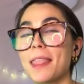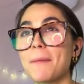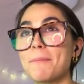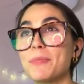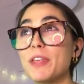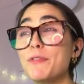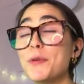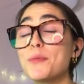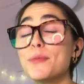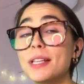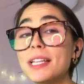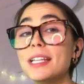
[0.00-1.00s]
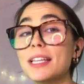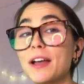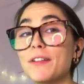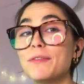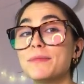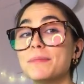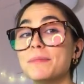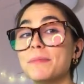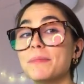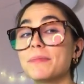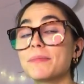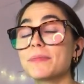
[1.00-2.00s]
if you really love
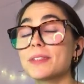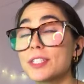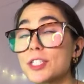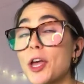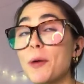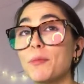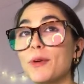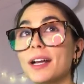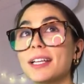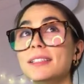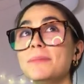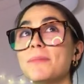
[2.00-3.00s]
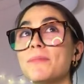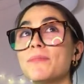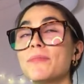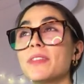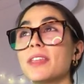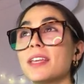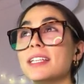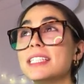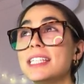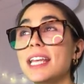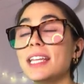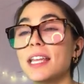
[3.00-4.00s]
someone,
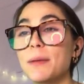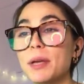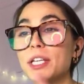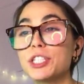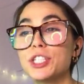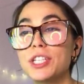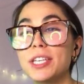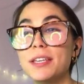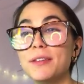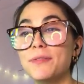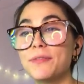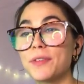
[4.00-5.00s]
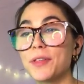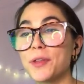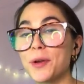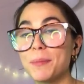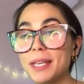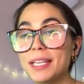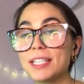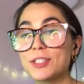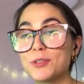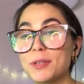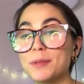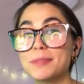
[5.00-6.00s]
seeing them achieve their biggest
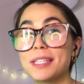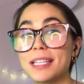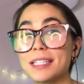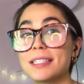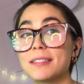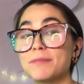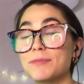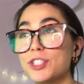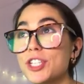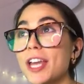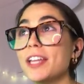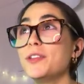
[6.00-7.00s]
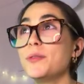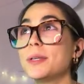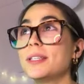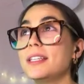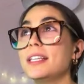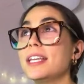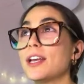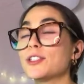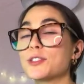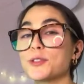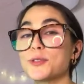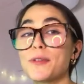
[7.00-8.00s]
dreams is genuinely a
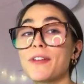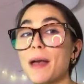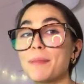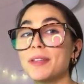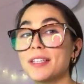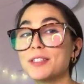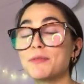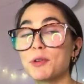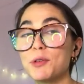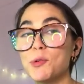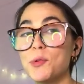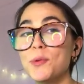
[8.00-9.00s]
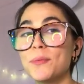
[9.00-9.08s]
source of happiness for you.